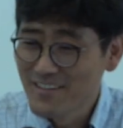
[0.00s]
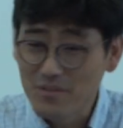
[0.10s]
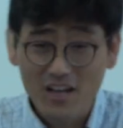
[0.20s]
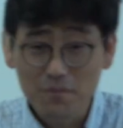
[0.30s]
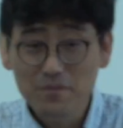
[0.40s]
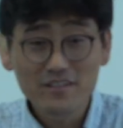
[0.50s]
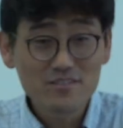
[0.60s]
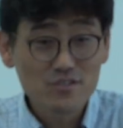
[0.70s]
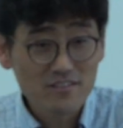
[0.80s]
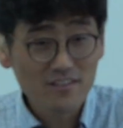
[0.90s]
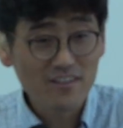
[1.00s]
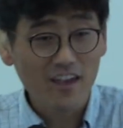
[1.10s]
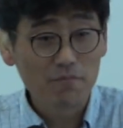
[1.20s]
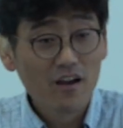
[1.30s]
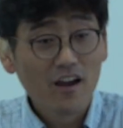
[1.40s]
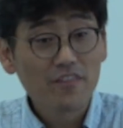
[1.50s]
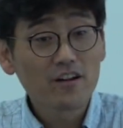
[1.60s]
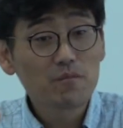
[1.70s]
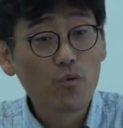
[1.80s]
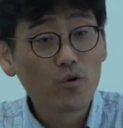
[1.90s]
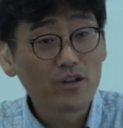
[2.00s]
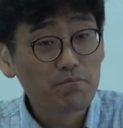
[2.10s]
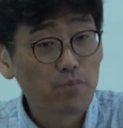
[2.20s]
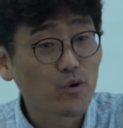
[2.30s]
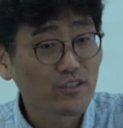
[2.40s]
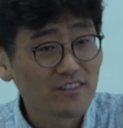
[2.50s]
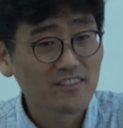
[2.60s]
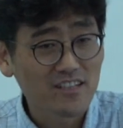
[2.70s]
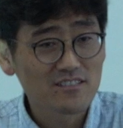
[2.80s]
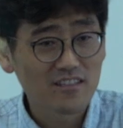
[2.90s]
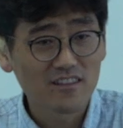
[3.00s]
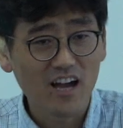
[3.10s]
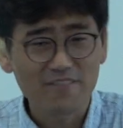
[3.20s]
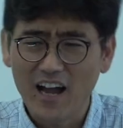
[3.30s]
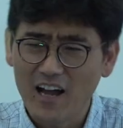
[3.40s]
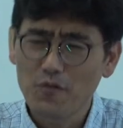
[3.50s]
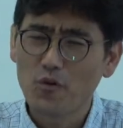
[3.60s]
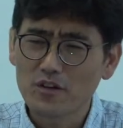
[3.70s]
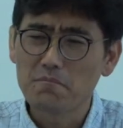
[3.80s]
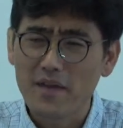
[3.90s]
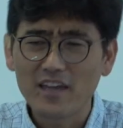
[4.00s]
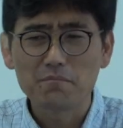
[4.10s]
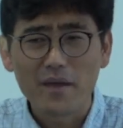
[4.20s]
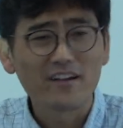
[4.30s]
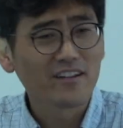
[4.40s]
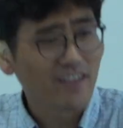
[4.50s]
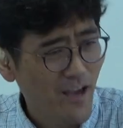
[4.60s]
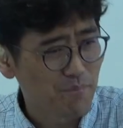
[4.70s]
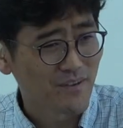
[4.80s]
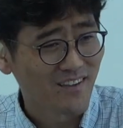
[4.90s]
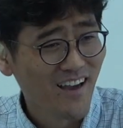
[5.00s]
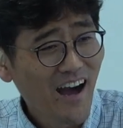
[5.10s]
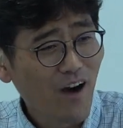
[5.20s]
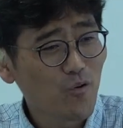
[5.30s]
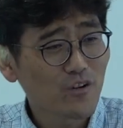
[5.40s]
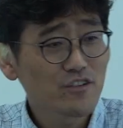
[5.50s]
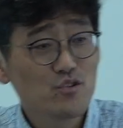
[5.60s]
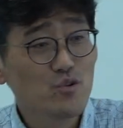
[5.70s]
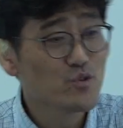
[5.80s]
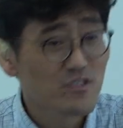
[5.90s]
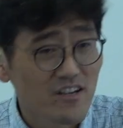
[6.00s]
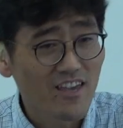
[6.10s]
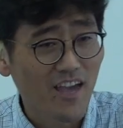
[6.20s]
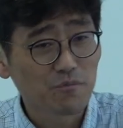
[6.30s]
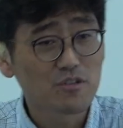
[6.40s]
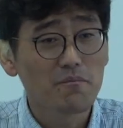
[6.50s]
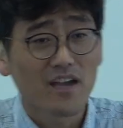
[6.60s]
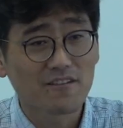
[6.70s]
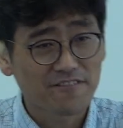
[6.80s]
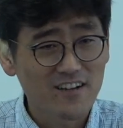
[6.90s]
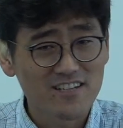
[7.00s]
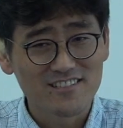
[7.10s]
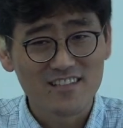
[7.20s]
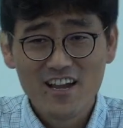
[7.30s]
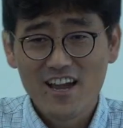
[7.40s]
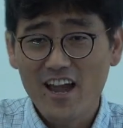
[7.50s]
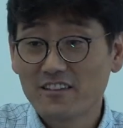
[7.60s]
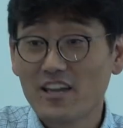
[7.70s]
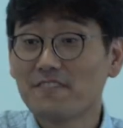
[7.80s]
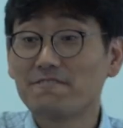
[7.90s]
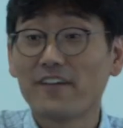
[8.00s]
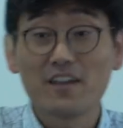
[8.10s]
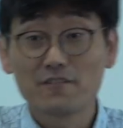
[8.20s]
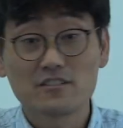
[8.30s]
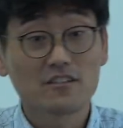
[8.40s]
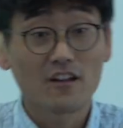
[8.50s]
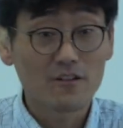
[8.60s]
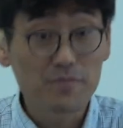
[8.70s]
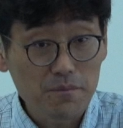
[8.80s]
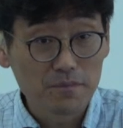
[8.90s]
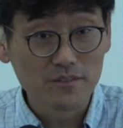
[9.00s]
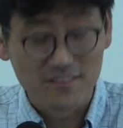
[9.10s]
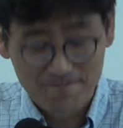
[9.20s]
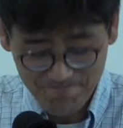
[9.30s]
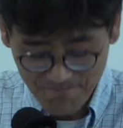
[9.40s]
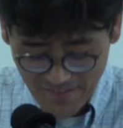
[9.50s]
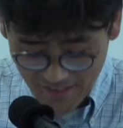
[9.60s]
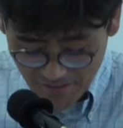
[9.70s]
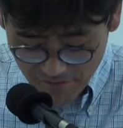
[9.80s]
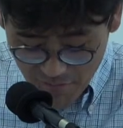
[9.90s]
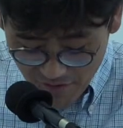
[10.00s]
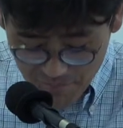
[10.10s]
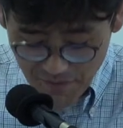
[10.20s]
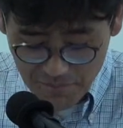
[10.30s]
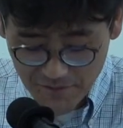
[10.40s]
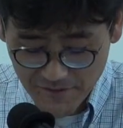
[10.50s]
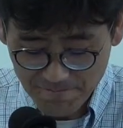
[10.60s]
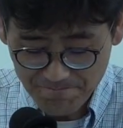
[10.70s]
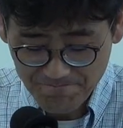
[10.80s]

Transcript: Monopoly is just a game, and there are more important things in life. I want to make Mary happy. I want to use the game to make friends and gain favors in other people's, eh, from other people.